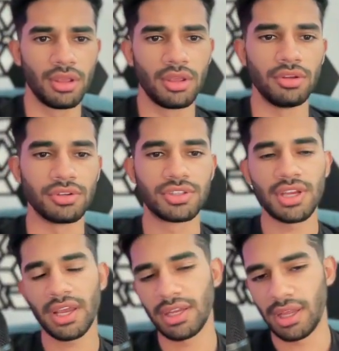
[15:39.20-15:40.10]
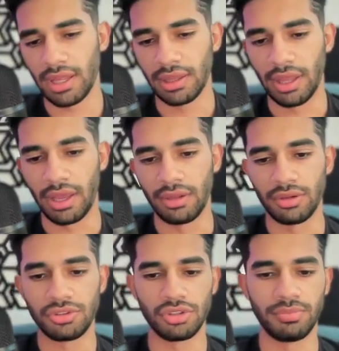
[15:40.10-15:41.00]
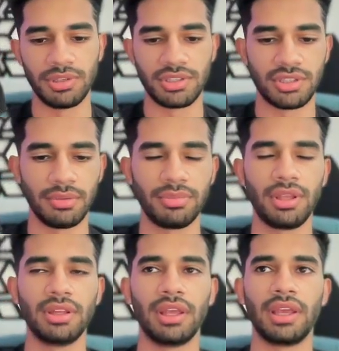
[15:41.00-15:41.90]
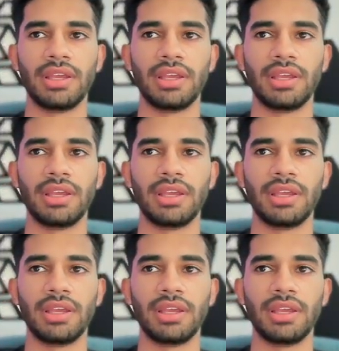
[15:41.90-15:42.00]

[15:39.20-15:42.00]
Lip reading: Your second headline should be something like